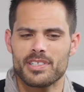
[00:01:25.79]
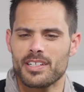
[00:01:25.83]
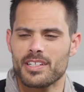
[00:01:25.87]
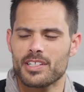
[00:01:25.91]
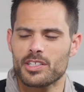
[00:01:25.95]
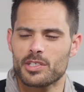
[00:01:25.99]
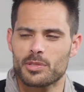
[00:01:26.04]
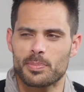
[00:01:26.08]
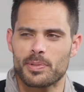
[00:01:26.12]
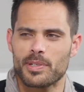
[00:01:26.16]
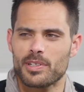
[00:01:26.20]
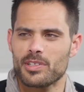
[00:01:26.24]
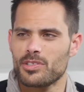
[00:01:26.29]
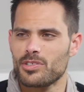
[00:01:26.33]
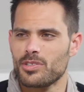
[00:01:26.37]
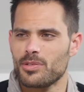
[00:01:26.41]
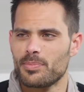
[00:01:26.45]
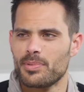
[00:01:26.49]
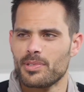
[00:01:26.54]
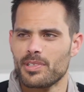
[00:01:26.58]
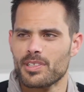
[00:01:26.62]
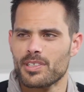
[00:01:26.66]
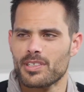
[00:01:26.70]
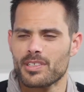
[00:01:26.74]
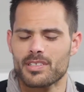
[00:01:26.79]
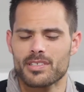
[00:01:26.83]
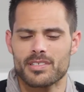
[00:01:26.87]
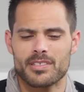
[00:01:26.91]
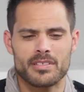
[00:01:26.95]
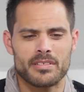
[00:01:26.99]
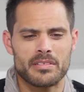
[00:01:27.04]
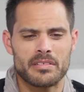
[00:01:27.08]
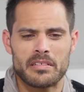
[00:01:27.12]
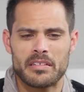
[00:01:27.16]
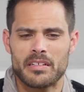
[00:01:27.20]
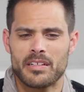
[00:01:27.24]
into spiritual
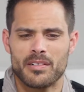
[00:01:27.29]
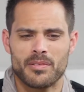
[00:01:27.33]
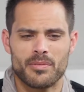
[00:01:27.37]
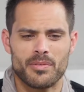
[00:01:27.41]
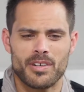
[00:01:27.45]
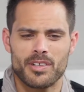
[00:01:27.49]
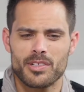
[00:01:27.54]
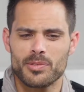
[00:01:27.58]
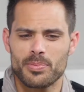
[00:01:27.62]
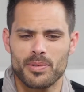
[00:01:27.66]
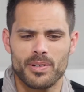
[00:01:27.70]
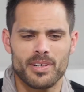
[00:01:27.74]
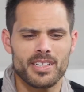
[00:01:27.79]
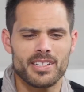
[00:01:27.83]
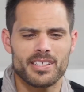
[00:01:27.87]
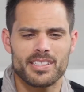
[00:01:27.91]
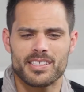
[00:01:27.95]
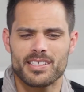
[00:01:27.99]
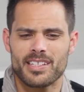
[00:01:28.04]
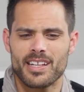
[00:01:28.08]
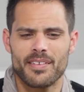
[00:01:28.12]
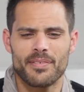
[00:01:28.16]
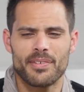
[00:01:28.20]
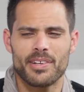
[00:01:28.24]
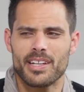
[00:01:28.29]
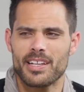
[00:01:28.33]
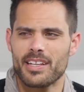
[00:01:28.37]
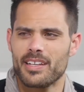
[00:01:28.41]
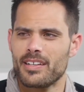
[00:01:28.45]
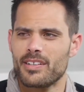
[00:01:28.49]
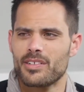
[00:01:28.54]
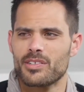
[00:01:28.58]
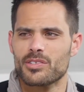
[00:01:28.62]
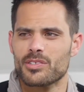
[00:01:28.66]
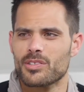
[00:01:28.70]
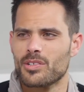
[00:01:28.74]
books when I was probably 7, 8
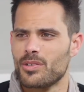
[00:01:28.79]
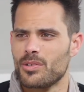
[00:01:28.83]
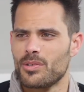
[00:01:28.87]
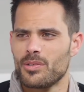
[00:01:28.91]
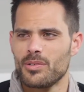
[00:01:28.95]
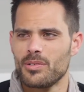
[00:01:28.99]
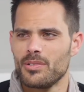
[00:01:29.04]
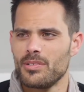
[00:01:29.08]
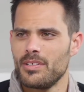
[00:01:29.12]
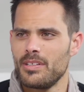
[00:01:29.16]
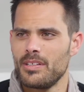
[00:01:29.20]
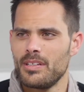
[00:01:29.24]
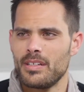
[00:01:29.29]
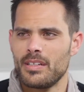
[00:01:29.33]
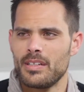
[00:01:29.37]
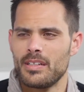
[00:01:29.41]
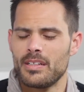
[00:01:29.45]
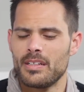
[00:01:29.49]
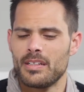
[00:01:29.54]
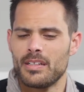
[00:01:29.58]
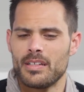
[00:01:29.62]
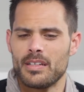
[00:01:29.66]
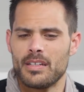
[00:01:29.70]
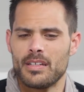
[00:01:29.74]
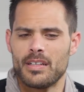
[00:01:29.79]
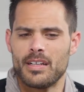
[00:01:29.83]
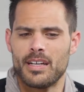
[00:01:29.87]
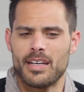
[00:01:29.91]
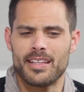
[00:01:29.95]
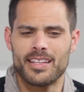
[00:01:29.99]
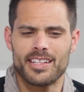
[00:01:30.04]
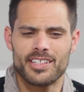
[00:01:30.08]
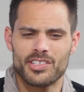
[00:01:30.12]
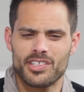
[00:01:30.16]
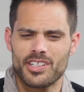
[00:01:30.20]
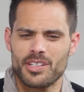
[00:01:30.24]
years old.
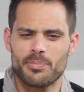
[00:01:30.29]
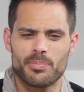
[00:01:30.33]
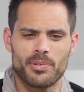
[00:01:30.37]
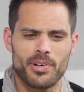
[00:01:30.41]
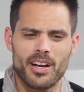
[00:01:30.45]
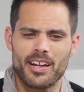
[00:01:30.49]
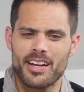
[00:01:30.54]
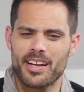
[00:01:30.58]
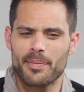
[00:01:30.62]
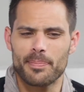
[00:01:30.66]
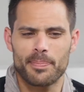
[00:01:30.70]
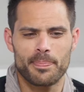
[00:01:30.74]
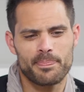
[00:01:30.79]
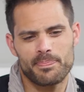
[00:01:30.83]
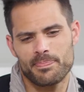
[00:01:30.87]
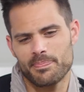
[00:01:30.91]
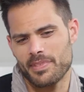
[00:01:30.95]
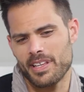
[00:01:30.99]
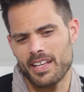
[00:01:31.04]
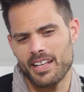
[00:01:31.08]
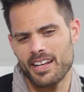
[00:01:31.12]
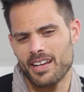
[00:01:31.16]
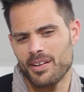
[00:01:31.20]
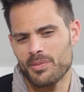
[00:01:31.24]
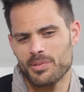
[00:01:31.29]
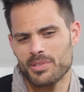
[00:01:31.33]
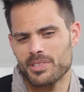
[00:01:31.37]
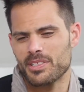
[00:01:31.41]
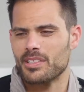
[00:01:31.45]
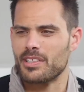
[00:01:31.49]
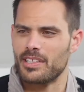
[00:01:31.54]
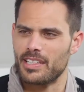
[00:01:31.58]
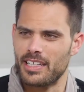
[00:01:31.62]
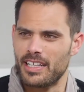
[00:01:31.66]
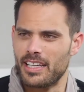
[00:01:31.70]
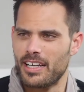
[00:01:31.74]
And then she had brought up that I was a
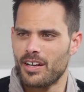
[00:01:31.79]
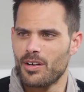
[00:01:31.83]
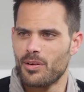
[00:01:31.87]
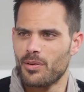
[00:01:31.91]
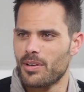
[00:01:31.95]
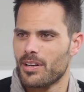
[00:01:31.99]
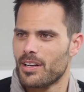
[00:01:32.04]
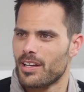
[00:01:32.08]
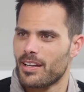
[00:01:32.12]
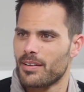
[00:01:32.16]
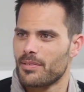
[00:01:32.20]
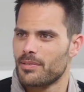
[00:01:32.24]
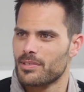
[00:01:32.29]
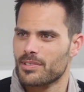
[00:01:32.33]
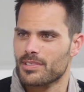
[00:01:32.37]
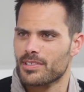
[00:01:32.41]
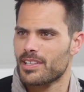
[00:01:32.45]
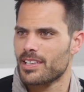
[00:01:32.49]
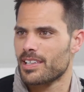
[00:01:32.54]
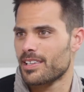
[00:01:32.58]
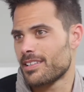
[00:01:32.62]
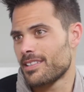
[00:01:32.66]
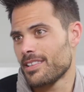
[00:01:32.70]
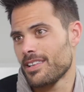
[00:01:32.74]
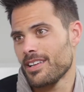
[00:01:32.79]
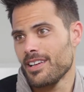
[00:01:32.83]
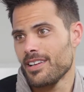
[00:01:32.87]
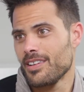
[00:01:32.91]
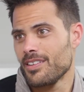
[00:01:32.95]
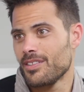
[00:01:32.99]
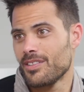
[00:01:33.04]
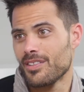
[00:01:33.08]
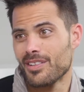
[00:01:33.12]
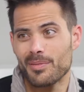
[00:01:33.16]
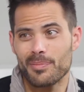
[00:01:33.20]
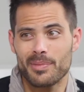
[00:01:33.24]
Leo, and I was like, I don't
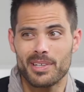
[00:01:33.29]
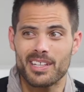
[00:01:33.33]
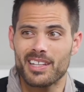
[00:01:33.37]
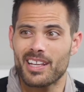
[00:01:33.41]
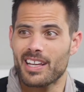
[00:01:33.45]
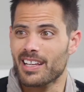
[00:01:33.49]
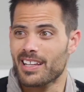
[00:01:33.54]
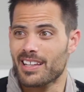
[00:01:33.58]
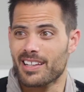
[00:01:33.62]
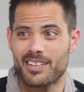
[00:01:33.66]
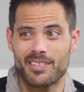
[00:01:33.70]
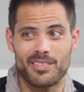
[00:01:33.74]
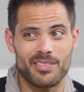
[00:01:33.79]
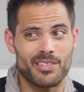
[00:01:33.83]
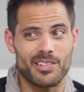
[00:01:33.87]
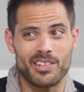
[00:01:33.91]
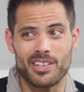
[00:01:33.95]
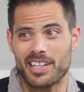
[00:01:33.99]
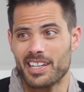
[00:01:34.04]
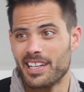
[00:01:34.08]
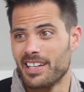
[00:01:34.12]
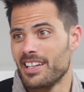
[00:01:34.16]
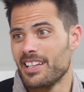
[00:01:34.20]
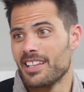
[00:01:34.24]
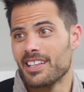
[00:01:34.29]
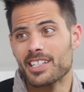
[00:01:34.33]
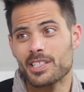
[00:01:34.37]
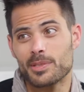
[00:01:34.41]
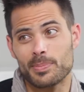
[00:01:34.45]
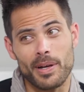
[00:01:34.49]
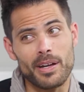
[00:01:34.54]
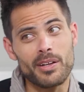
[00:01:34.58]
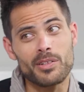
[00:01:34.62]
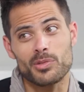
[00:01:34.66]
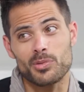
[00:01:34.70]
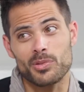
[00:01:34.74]
know, let me look into this.
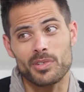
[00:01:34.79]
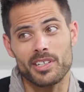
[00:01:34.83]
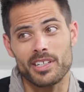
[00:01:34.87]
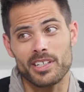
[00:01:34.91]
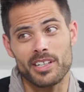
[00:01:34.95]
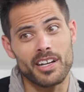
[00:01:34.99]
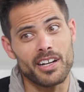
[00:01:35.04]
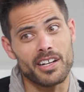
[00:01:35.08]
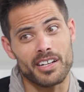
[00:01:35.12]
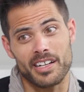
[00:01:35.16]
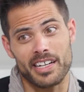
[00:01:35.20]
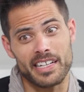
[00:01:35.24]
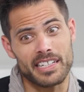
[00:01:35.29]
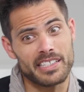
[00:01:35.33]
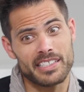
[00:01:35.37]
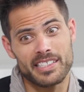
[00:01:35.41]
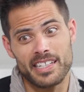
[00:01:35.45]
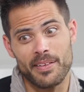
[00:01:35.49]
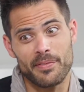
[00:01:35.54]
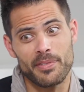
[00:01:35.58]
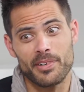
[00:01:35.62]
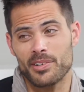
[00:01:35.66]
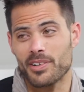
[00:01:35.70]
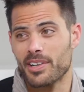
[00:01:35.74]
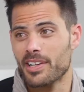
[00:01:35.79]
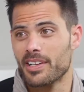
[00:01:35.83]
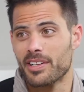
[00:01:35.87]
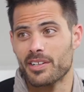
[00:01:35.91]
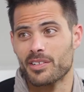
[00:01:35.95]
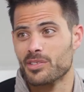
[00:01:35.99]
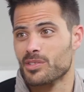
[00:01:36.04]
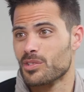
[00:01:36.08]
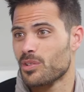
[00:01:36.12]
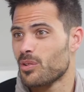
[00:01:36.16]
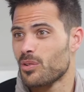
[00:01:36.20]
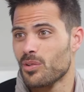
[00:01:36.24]
But I was really young, like 7 or 8
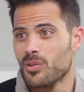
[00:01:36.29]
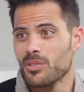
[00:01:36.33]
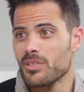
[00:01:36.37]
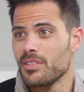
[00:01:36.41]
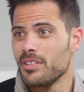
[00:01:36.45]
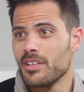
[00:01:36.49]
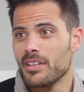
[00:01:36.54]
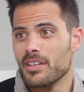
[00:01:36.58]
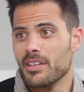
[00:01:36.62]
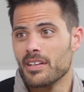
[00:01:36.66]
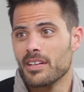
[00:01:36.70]
years old.